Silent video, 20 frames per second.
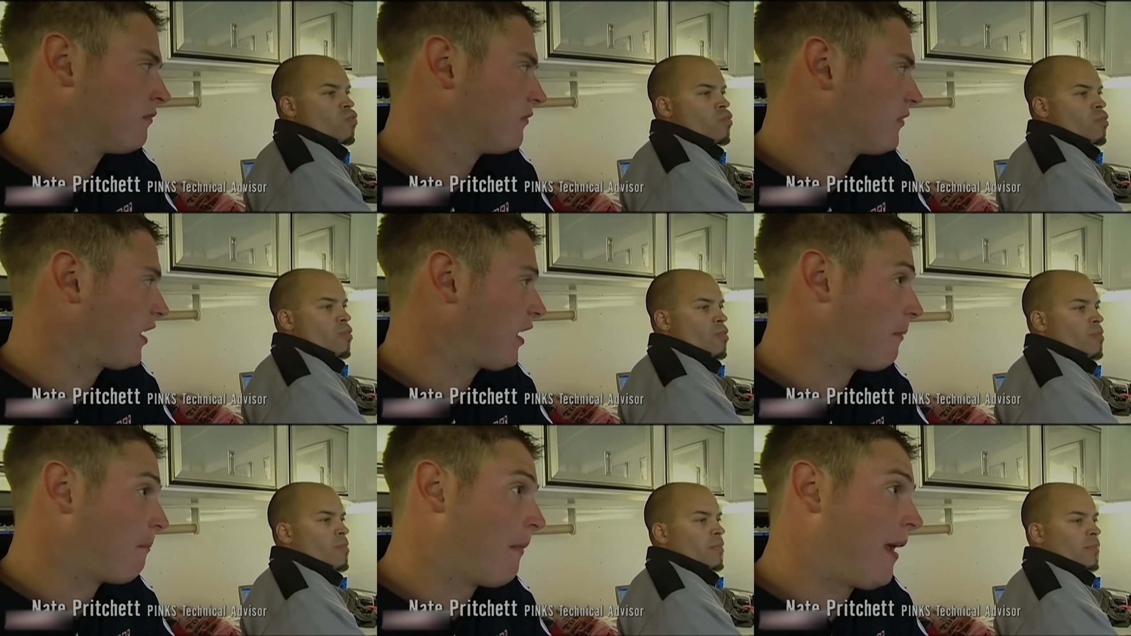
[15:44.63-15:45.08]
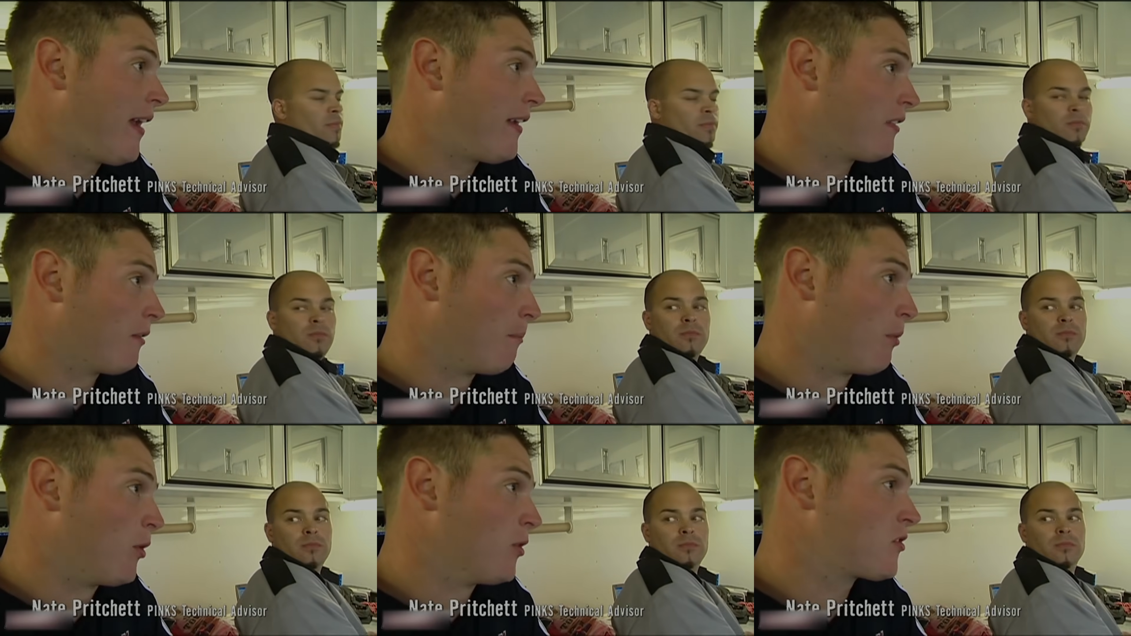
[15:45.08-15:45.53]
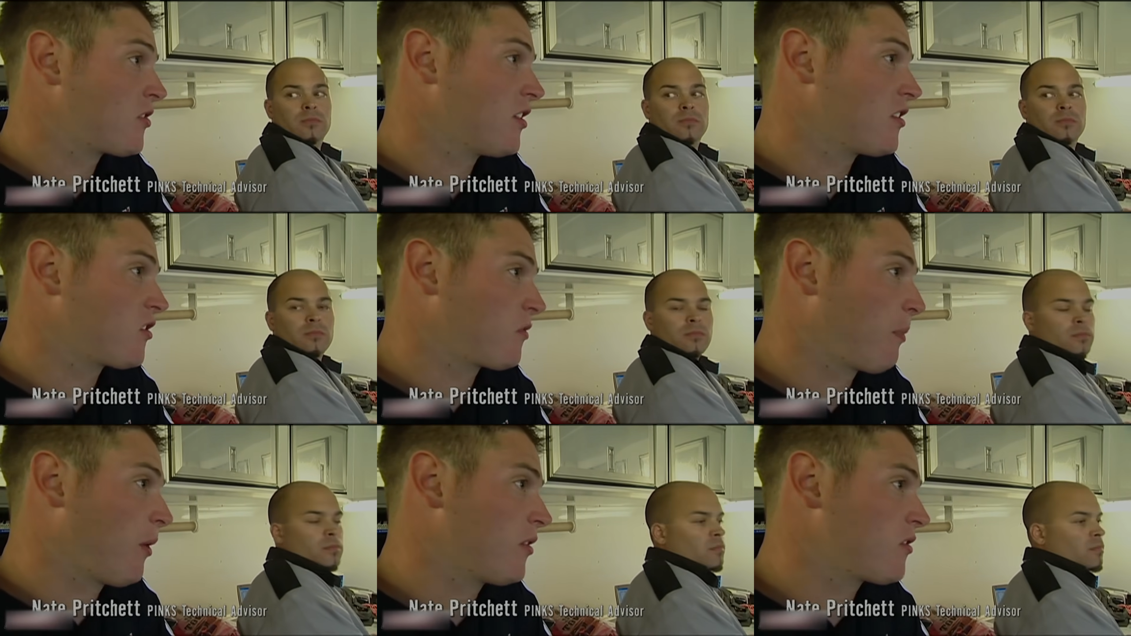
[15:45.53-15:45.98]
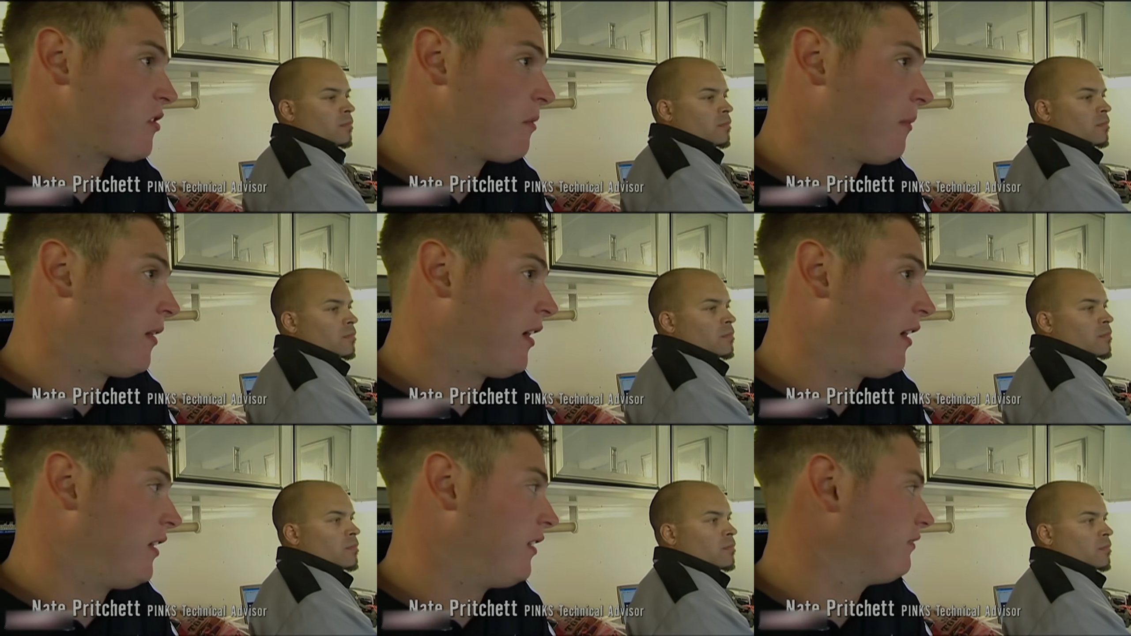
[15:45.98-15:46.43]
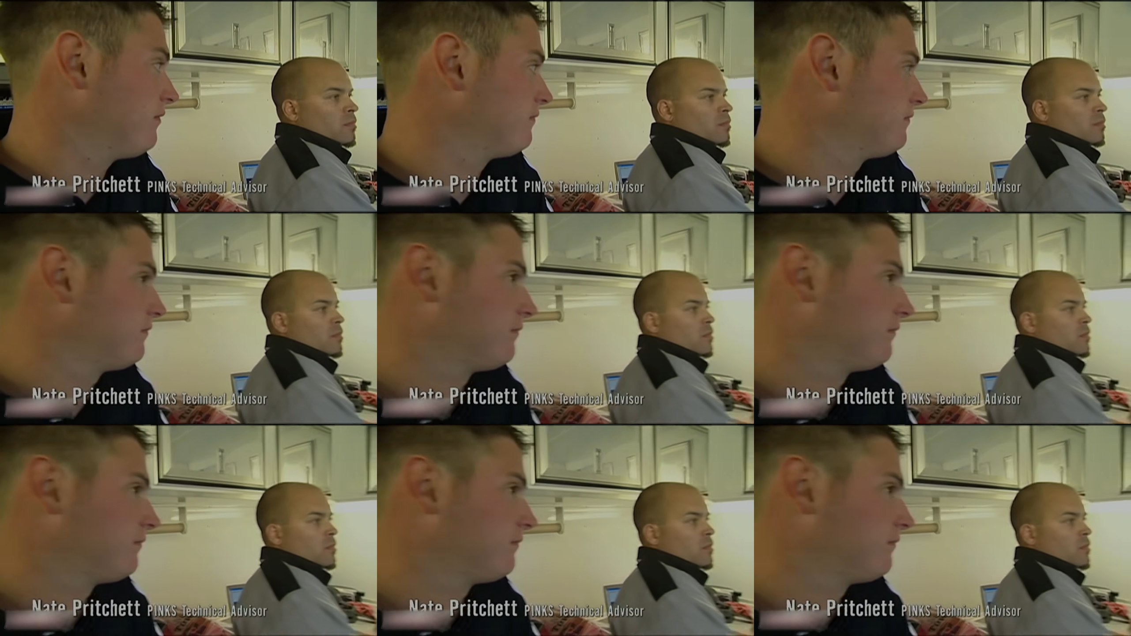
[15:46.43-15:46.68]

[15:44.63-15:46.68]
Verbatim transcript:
Speaker 1: Did it make the boost it's supposed to make? He turned it